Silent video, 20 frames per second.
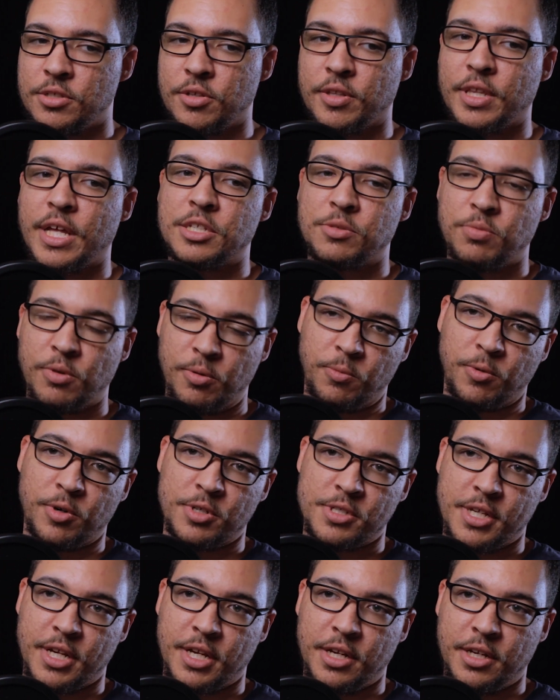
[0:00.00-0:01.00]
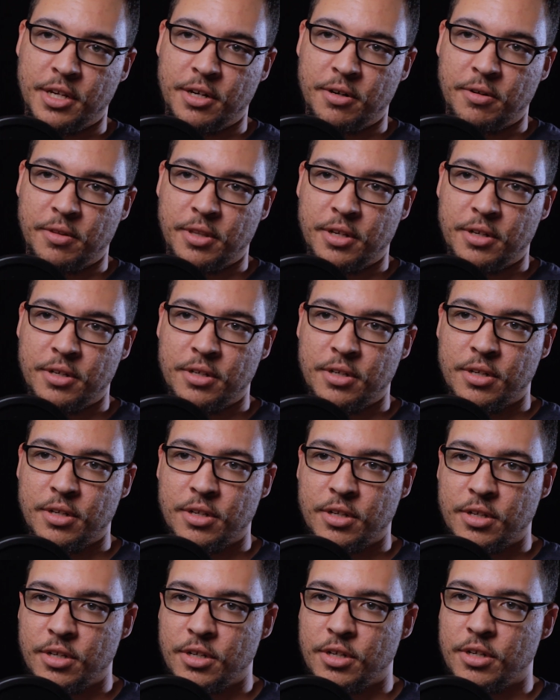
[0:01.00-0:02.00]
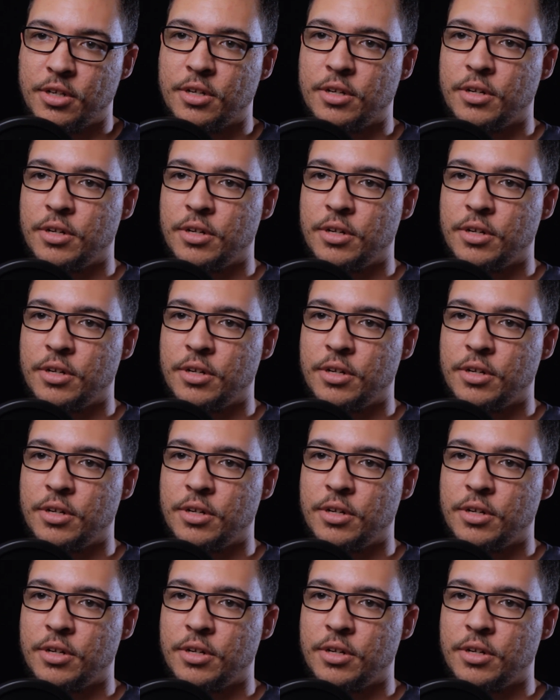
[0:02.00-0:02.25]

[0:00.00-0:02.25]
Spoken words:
So that's what we're saying here then.